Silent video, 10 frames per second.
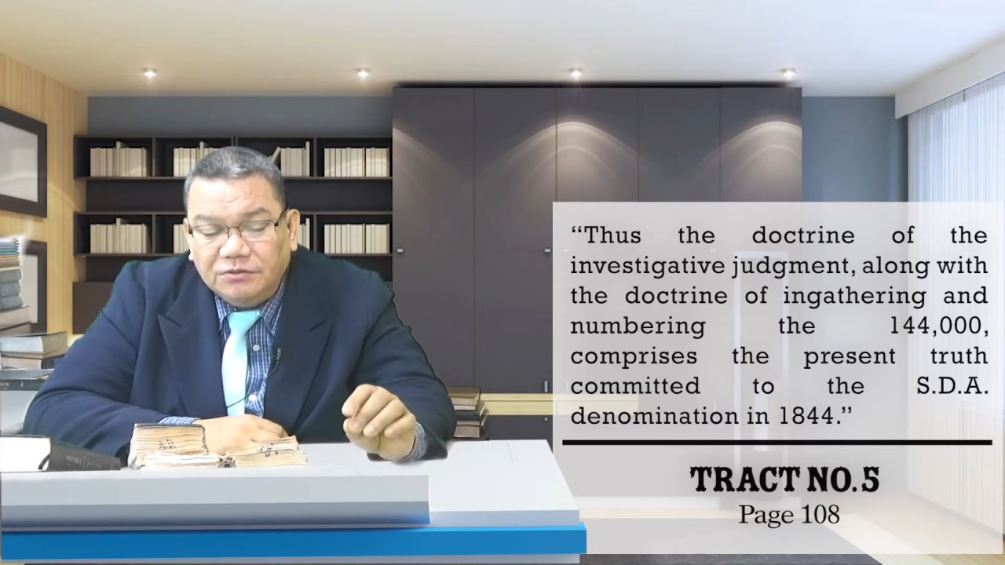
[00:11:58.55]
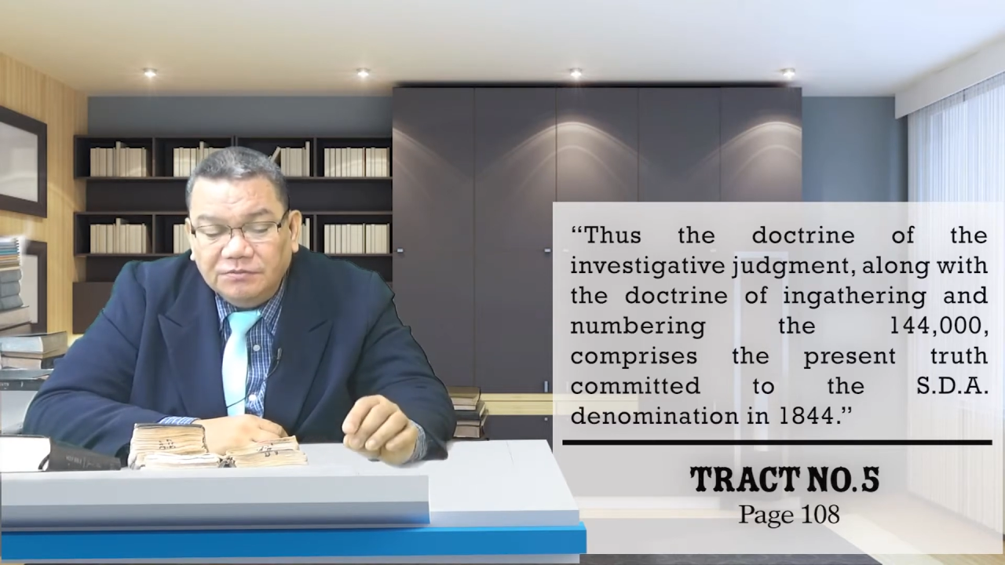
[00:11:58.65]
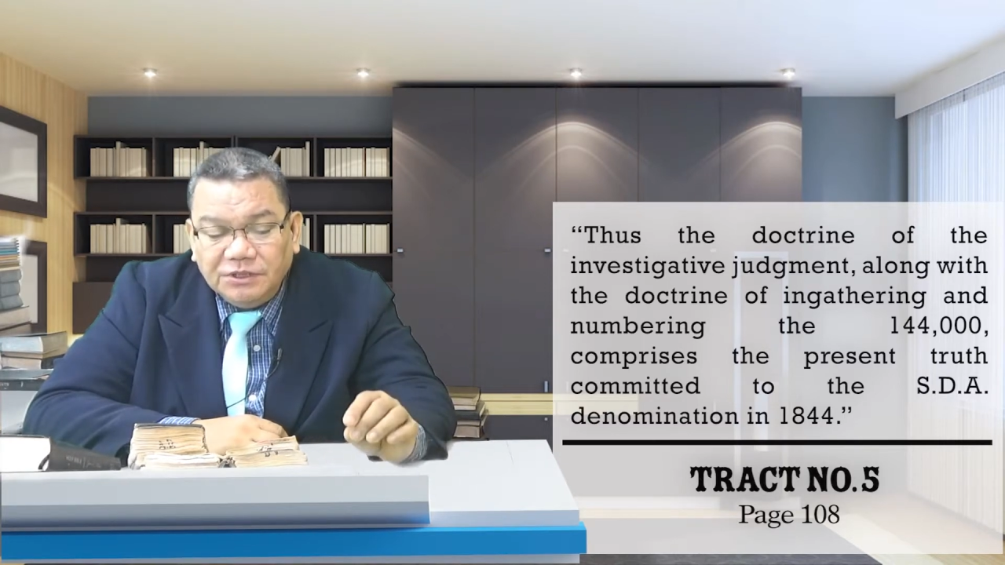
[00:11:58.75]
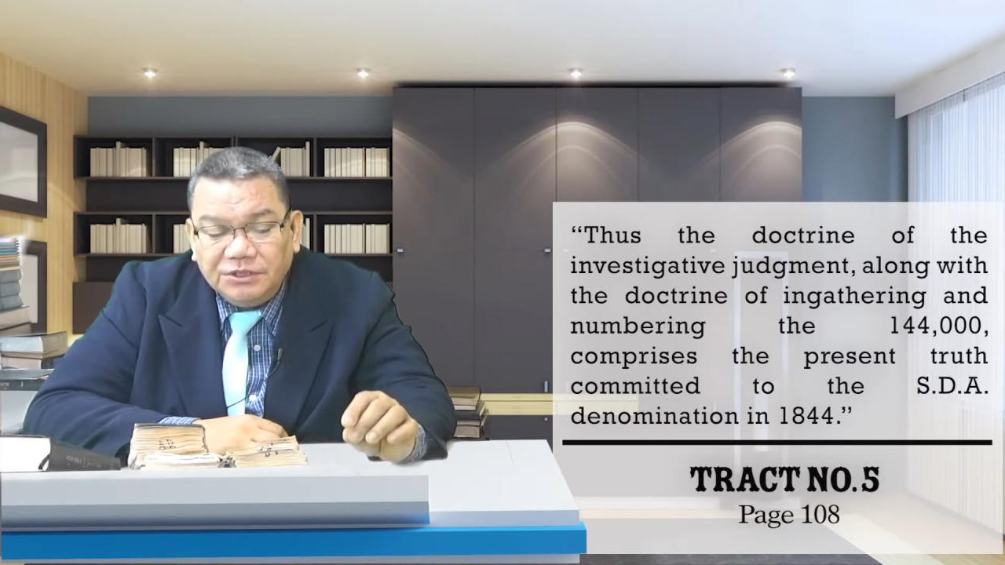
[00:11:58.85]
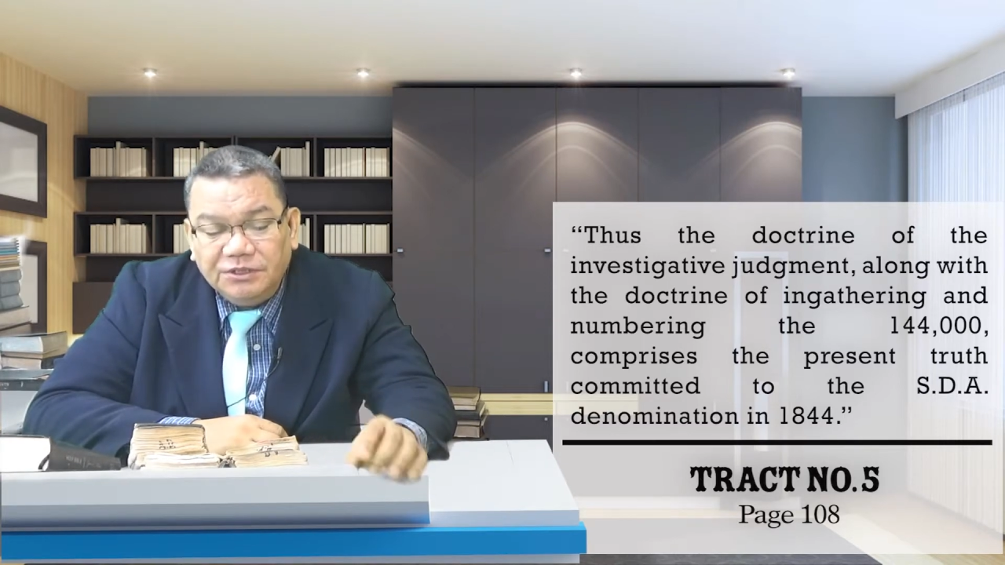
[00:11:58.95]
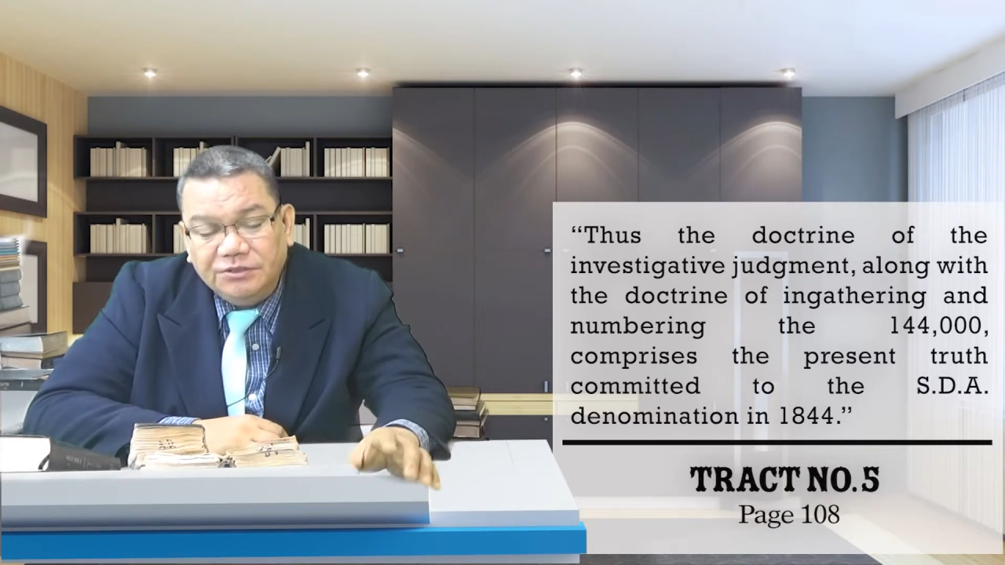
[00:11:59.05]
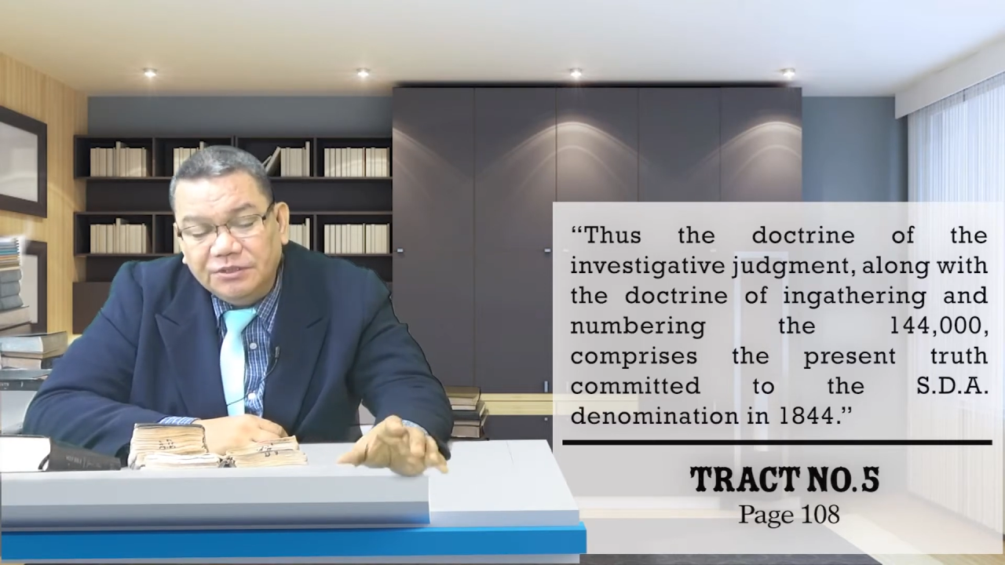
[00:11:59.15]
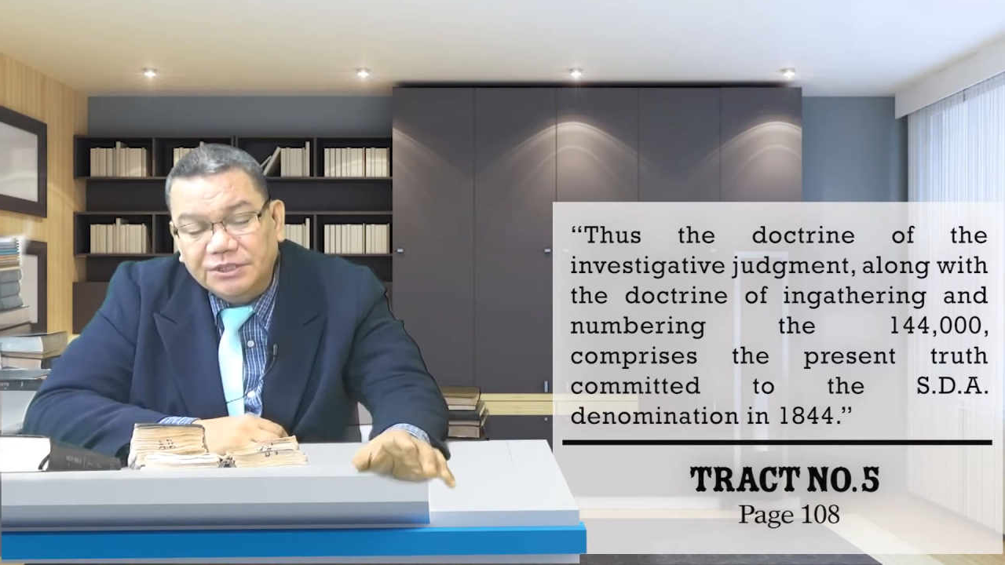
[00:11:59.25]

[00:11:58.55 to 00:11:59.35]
committed to the